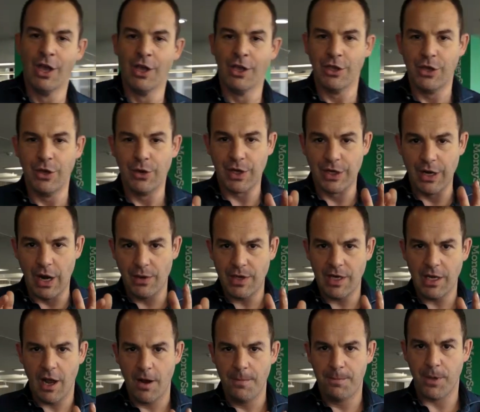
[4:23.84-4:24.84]
you can
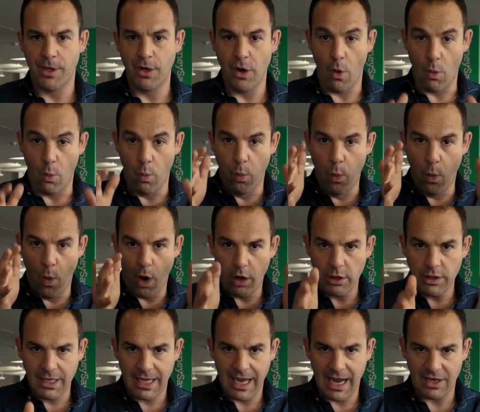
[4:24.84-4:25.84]
only open
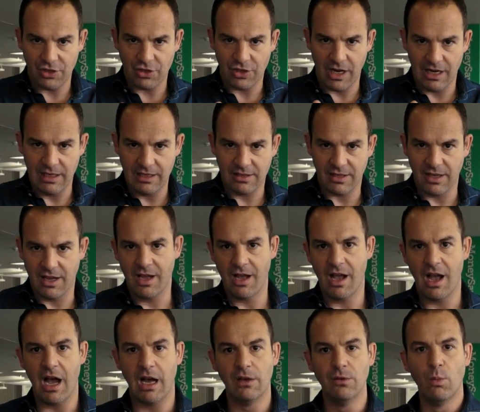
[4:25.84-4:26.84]
one cash ISA
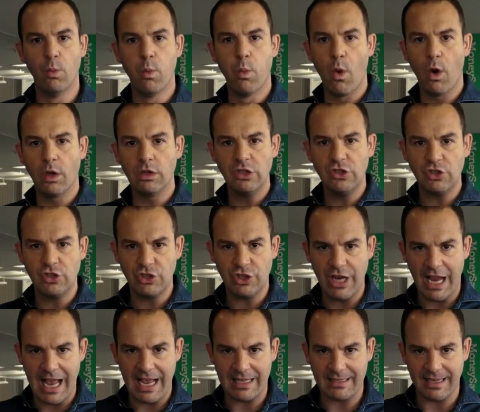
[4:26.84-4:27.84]
and one
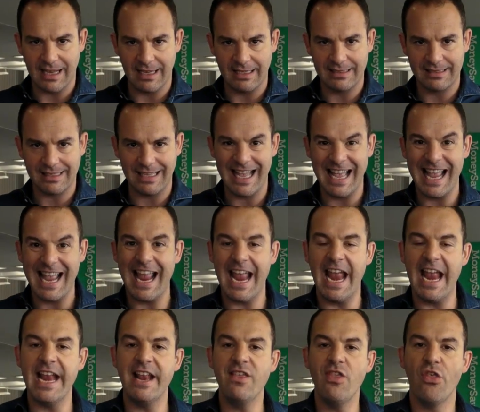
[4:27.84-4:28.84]
shares ISA
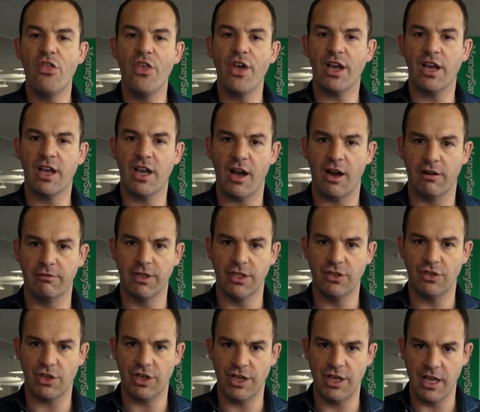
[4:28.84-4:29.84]
in the
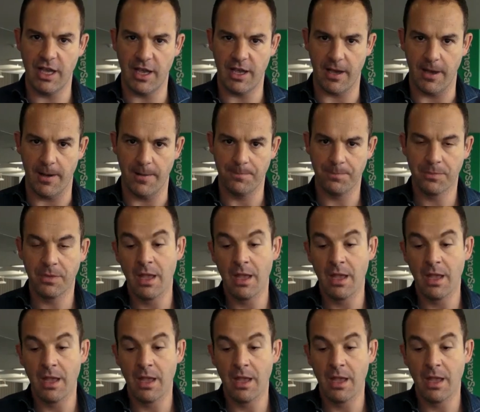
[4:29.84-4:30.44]
current year.